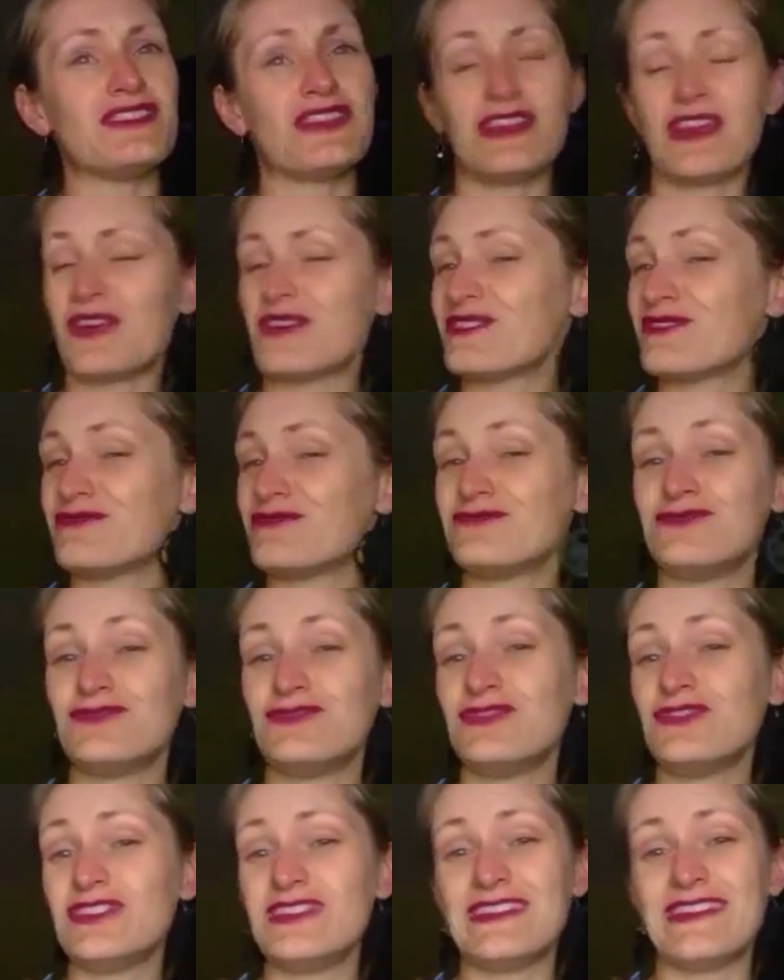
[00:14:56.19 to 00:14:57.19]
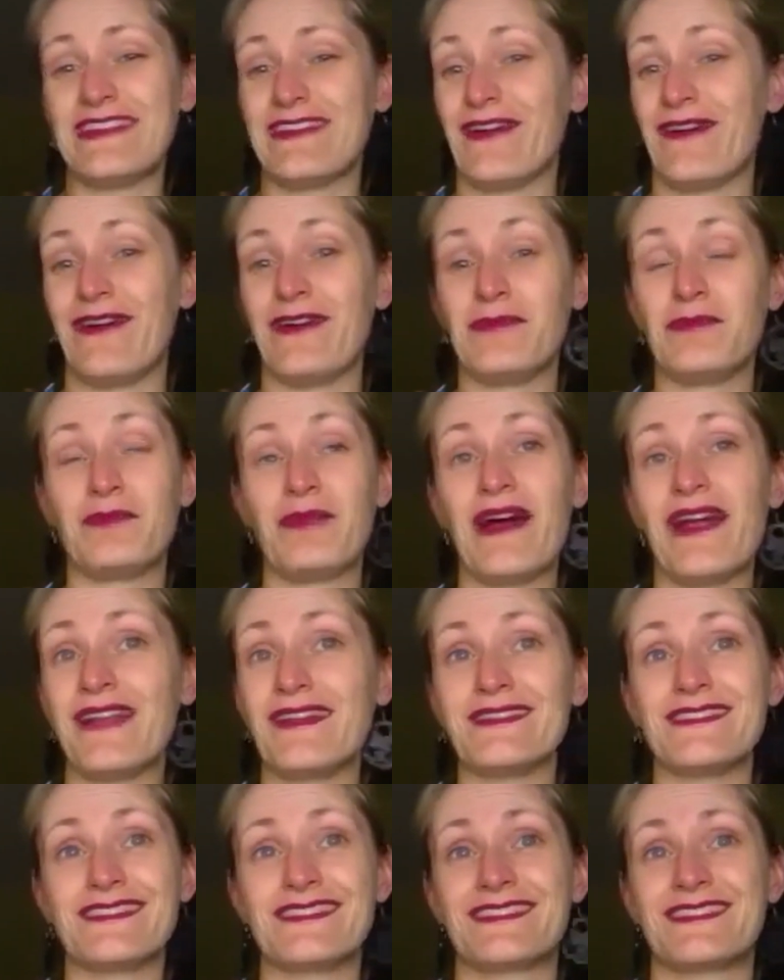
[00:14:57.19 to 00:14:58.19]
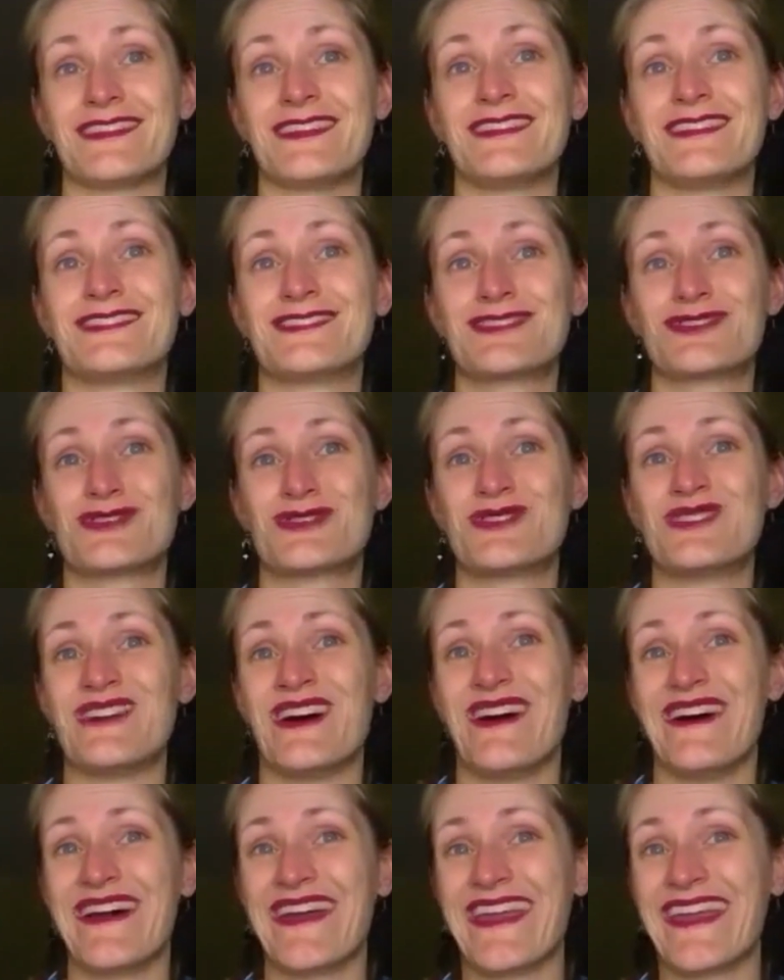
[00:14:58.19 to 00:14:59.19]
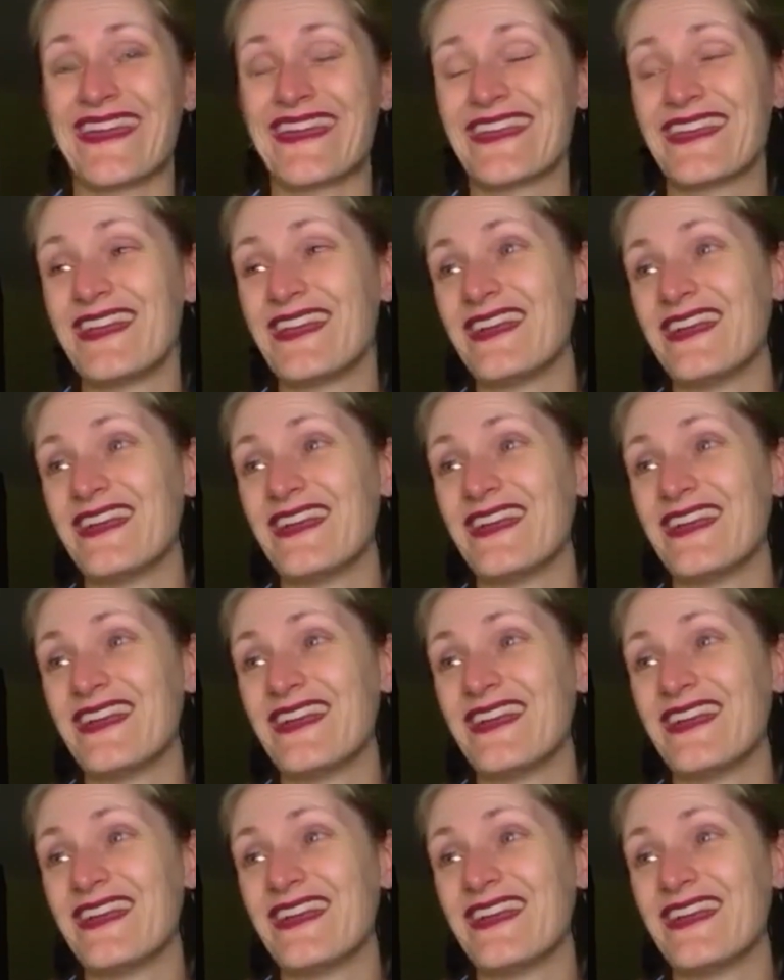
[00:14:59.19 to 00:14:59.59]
You know, it's a really hard balance to strike.